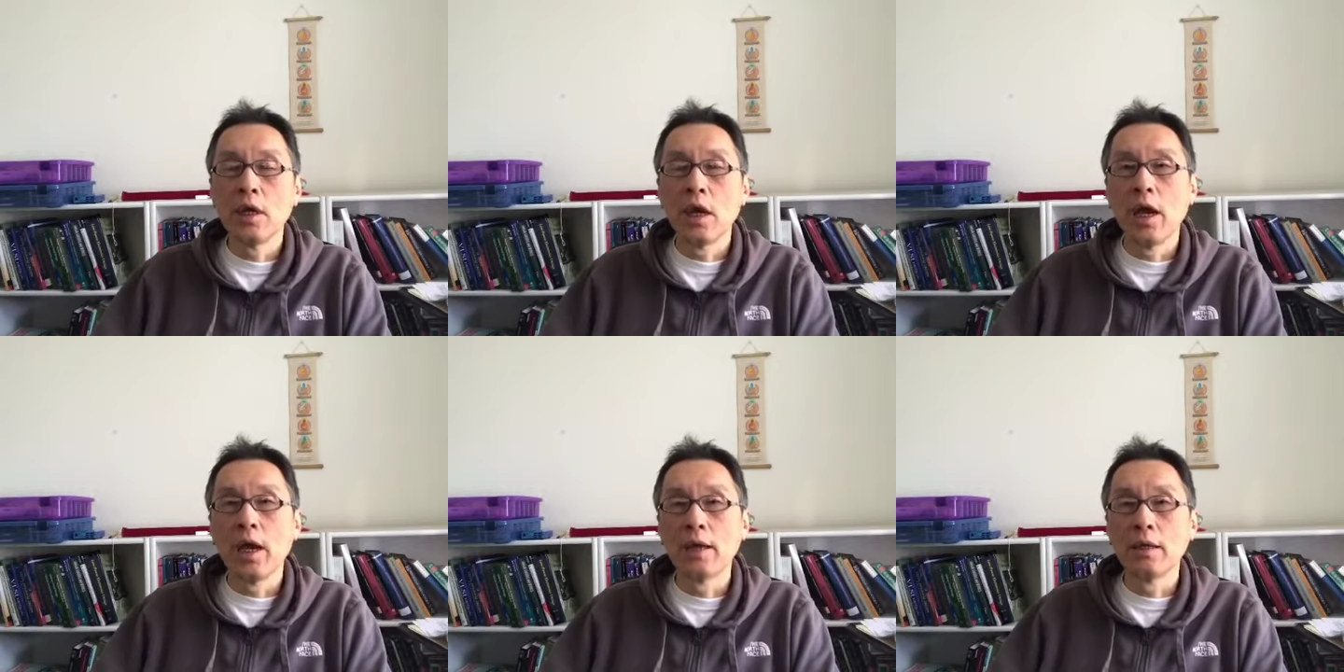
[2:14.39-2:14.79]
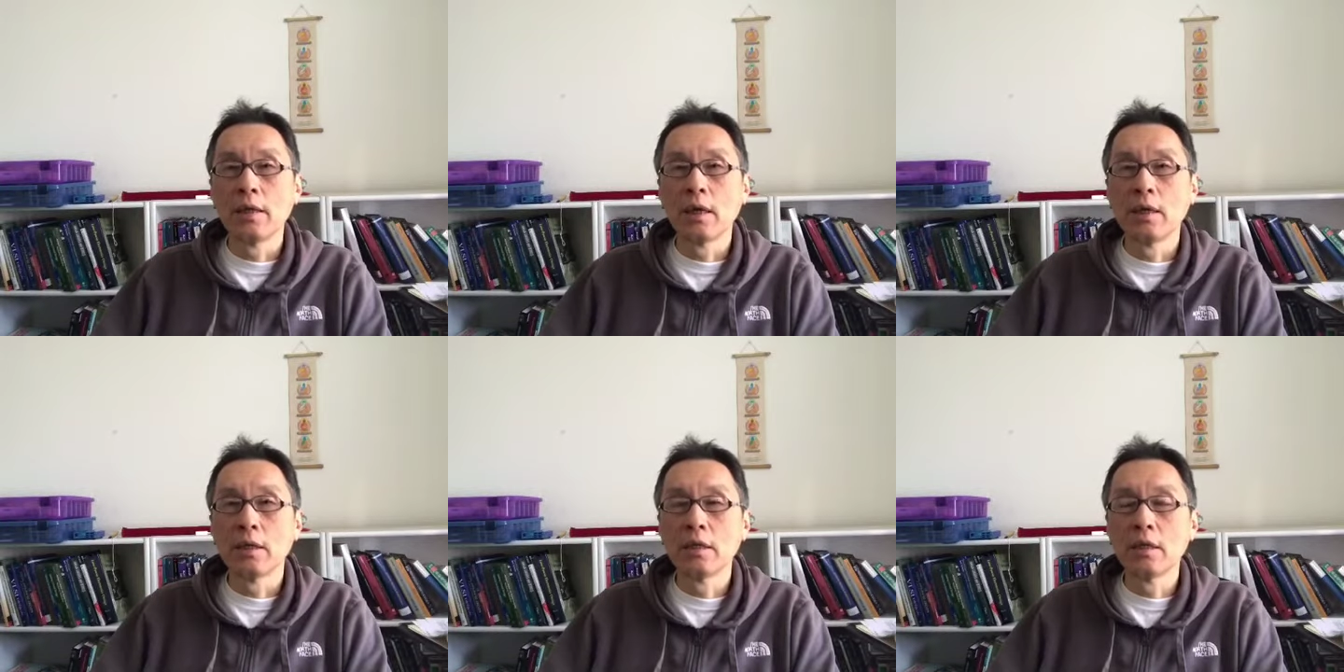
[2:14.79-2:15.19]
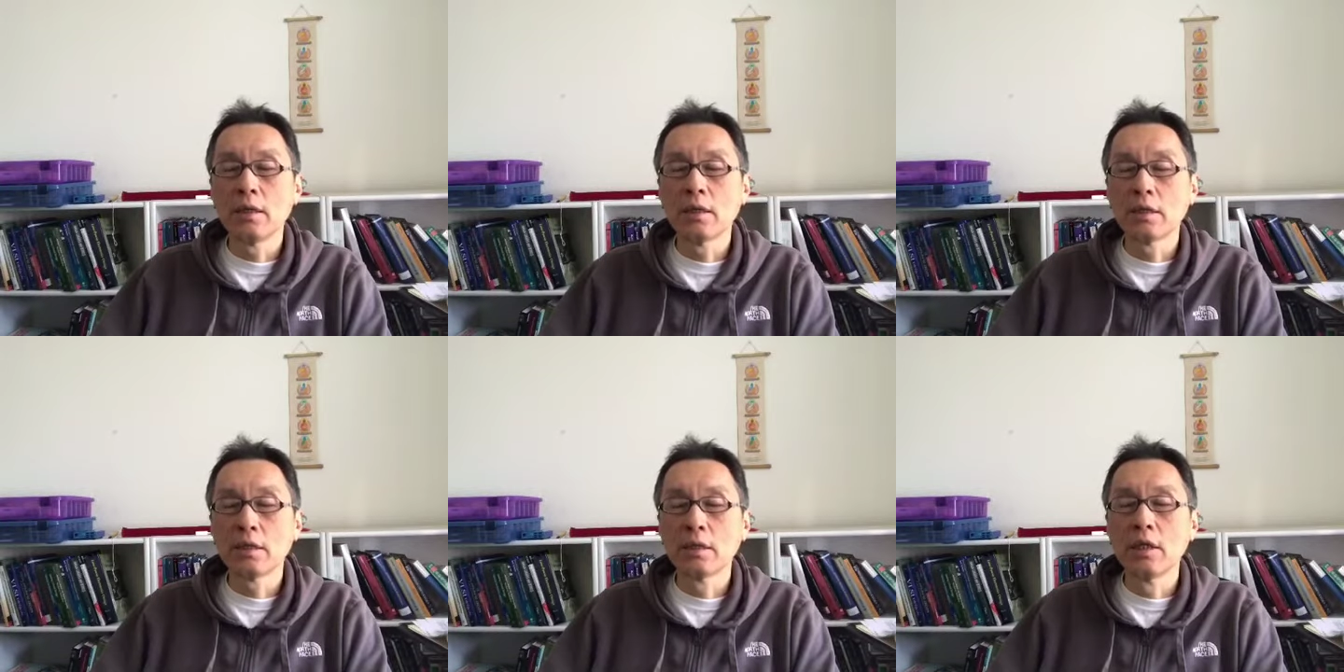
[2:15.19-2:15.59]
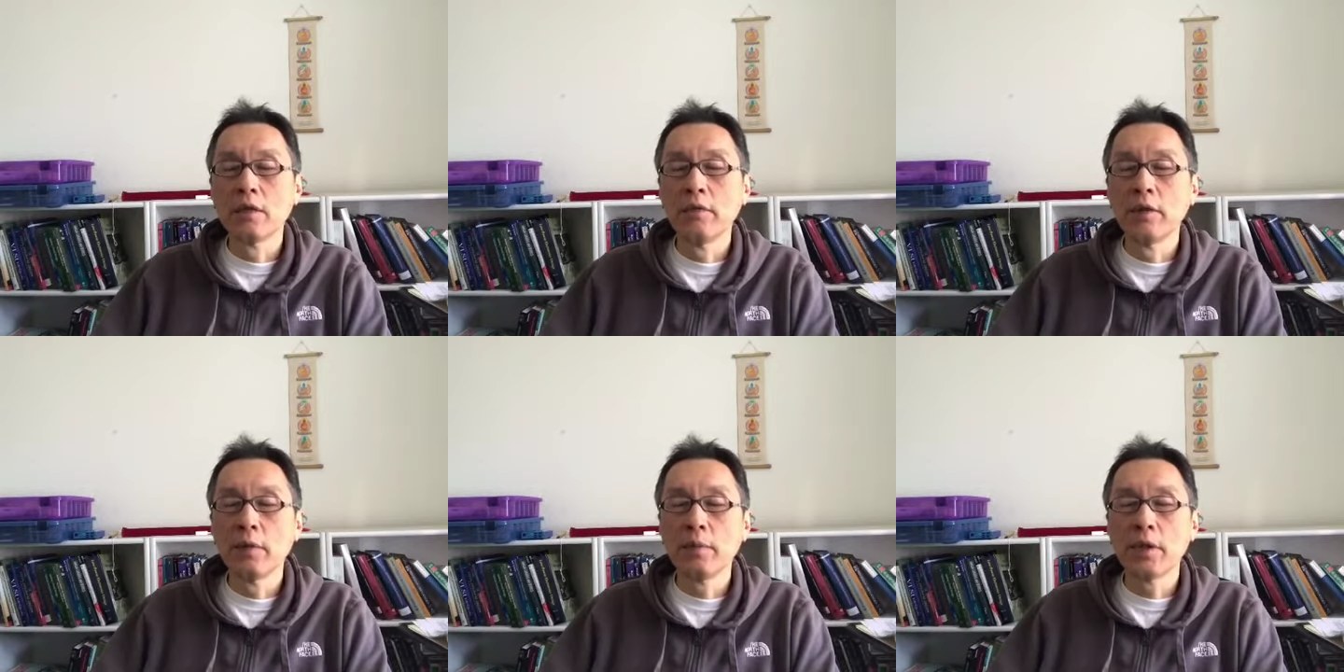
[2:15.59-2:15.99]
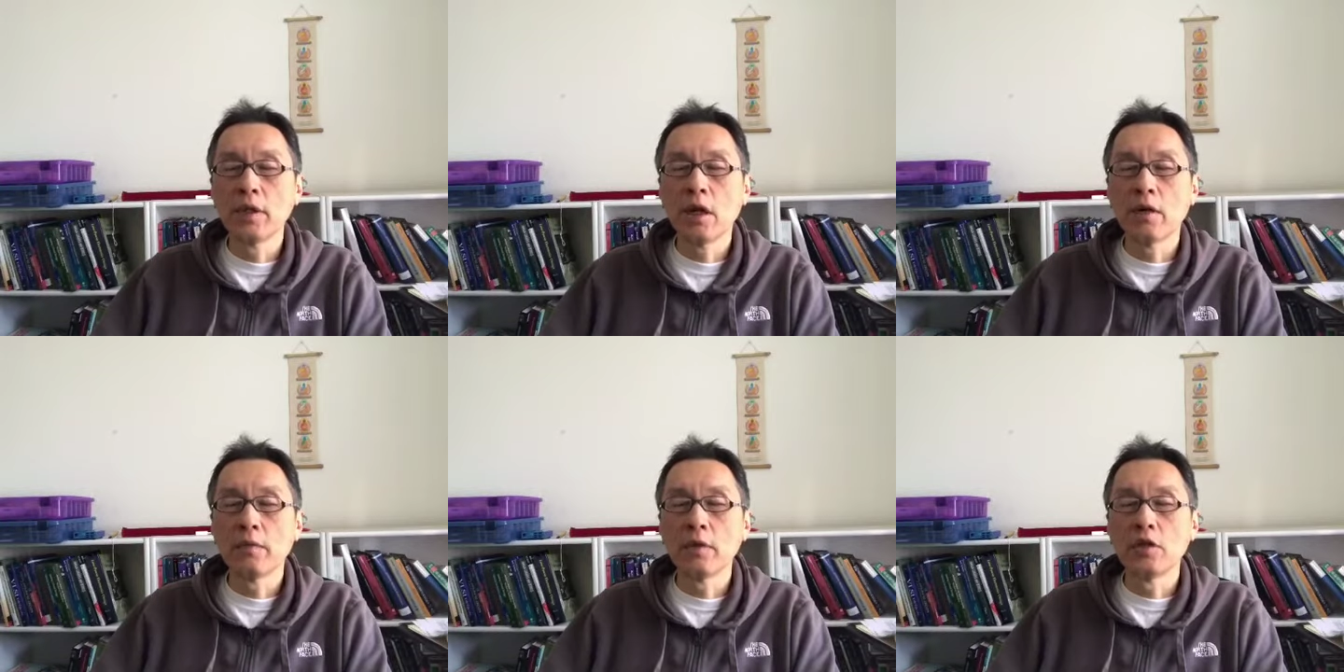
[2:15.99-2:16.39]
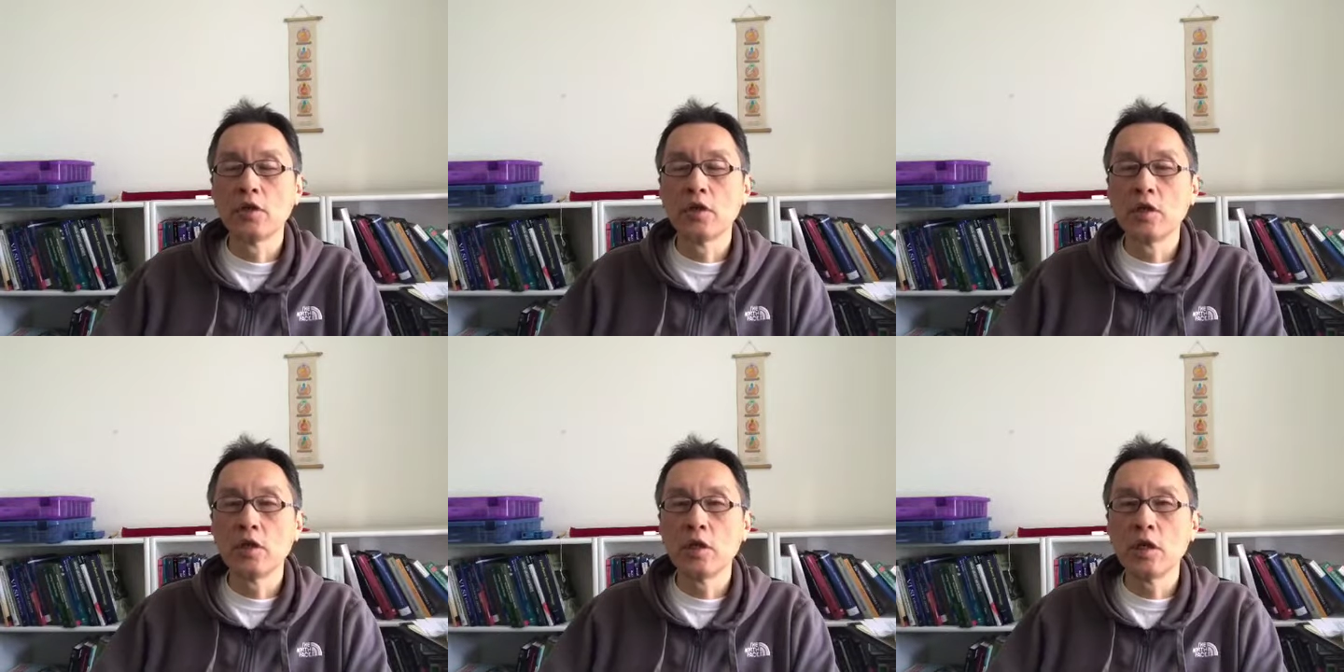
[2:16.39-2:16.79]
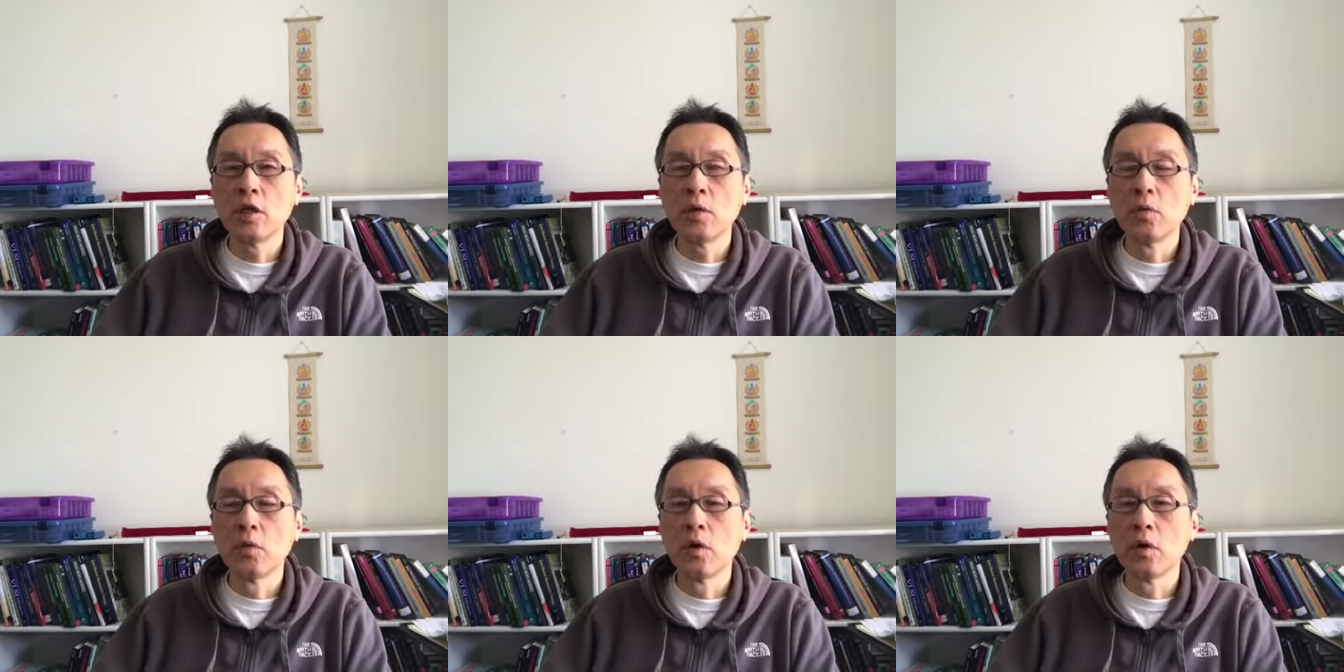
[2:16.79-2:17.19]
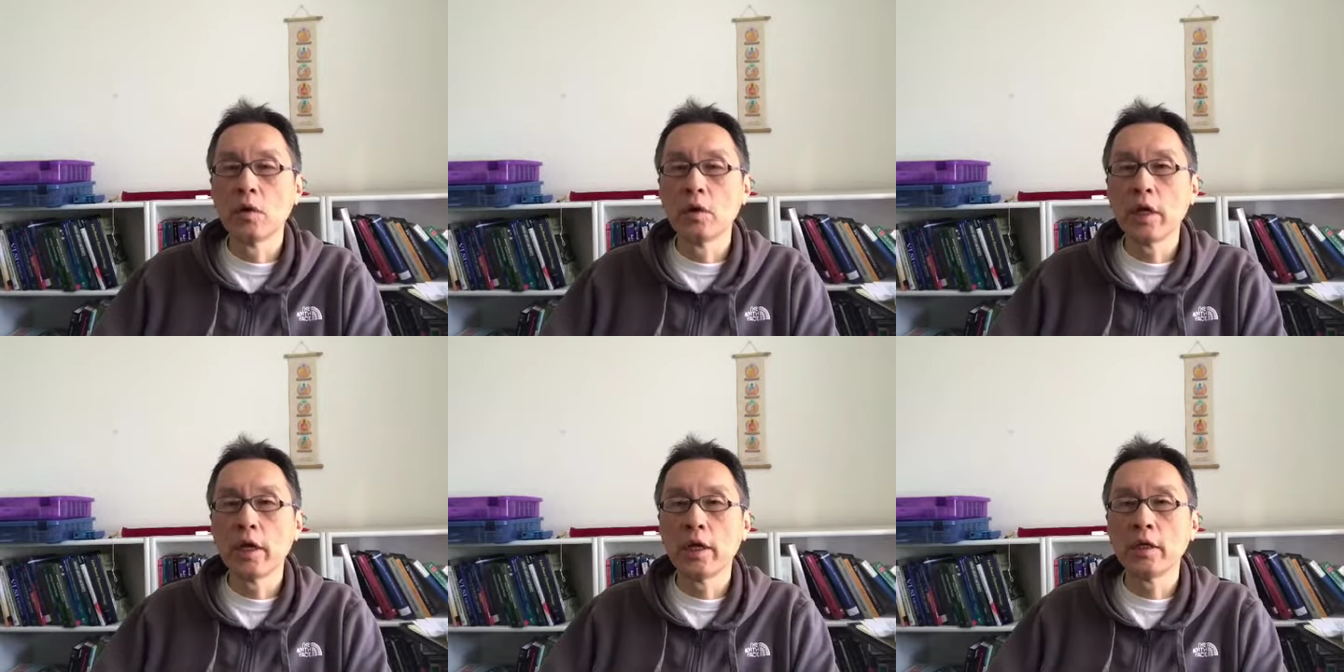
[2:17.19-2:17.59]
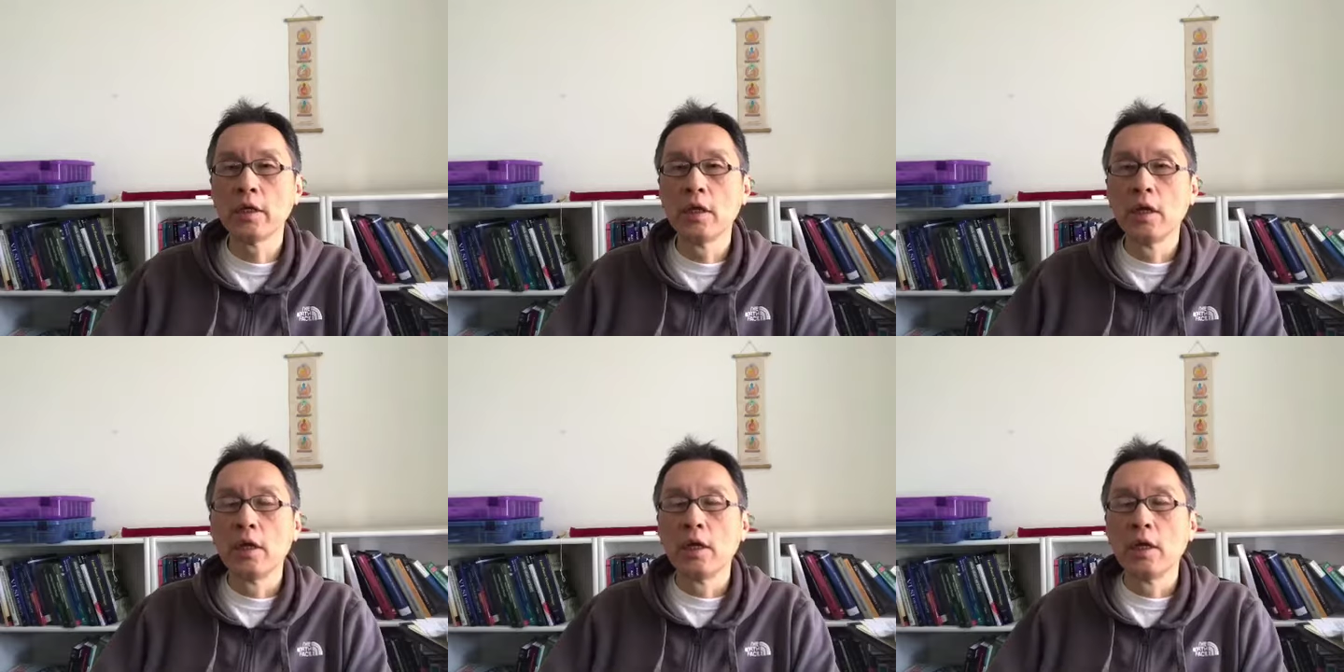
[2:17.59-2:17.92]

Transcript: and this development of the qi will then